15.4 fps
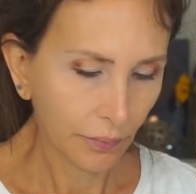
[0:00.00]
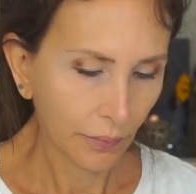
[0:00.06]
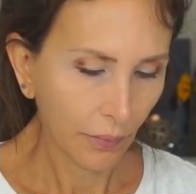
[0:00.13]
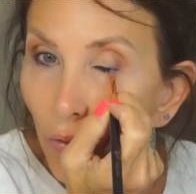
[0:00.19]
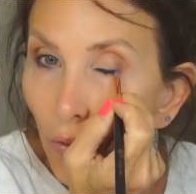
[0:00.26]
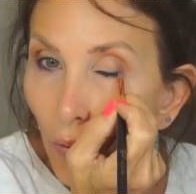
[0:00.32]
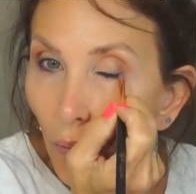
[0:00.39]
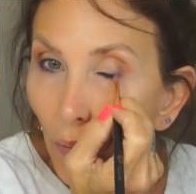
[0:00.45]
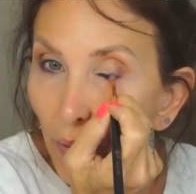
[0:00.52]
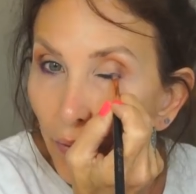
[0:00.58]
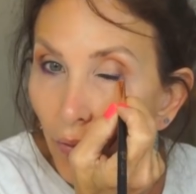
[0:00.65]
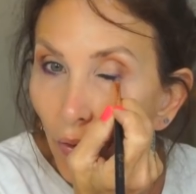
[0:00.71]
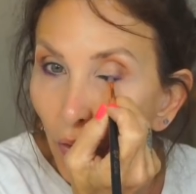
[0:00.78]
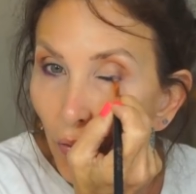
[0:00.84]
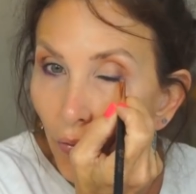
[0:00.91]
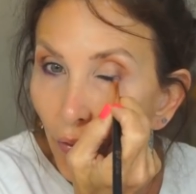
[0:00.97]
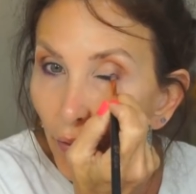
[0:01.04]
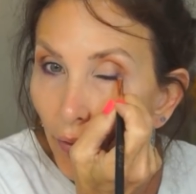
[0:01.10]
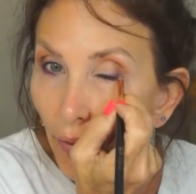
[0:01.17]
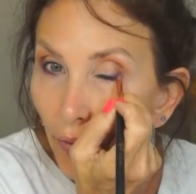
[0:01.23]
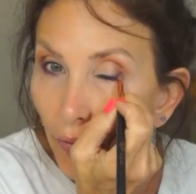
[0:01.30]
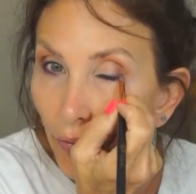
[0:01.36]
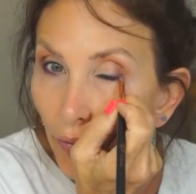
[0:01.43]
So I went to Ulta
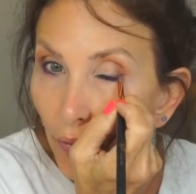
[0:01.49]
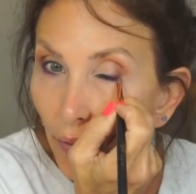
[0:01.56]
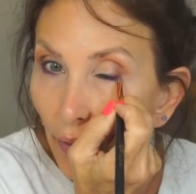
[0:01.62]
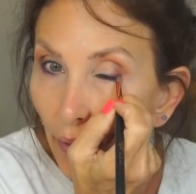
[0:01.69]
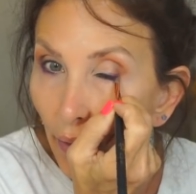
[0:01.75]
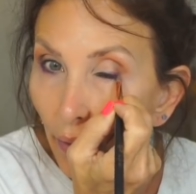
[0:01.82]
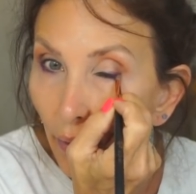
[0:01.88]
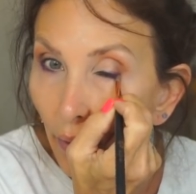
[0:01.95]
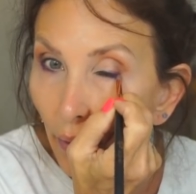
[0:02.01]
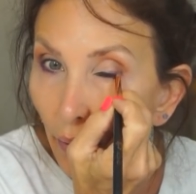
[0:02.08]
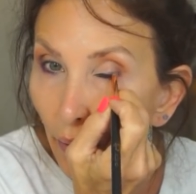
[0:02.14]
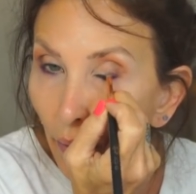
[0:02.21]
yesterday